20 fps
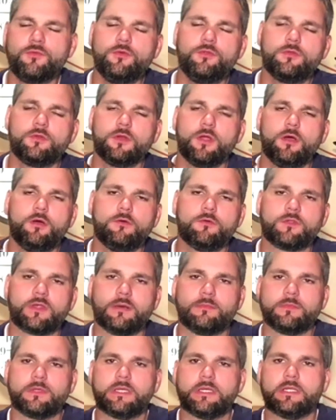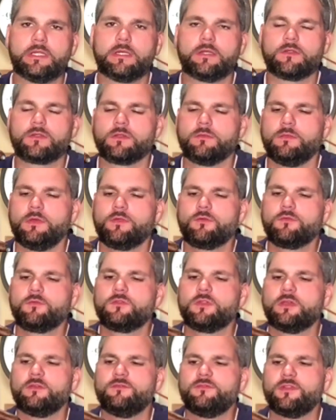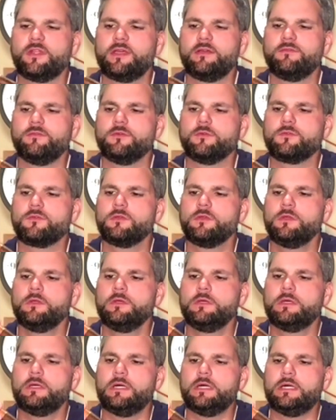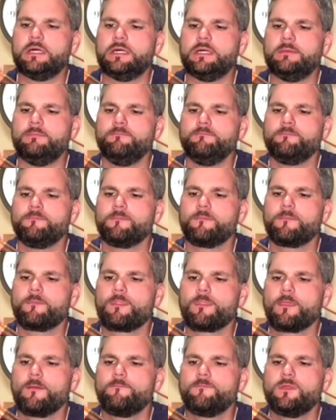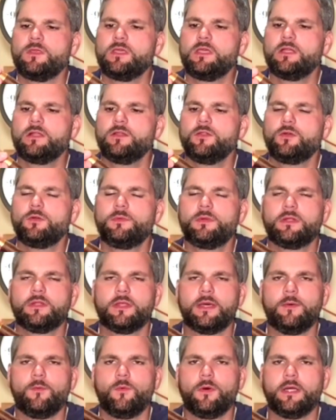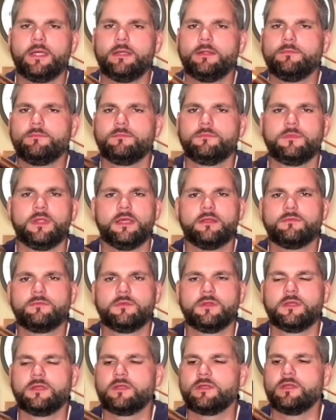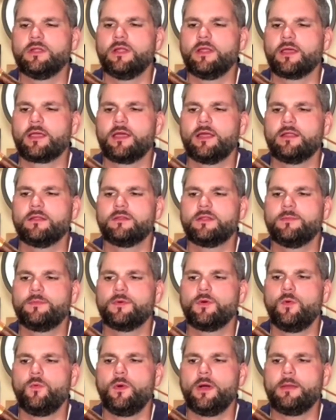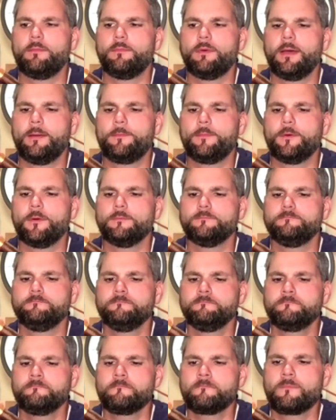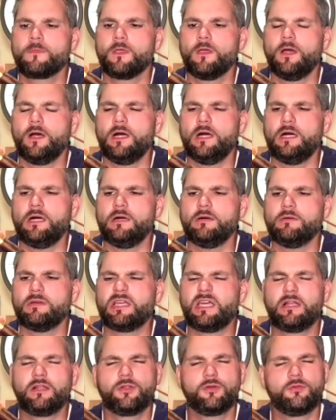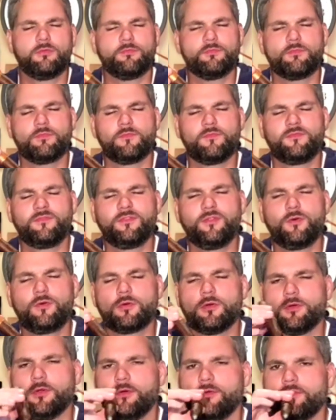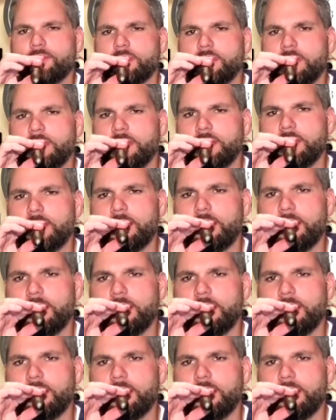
Through the nose, I'm getting some interesting flavors. You get a little bit of that white, that kind of typical white pepper. Got a little floral notes in there,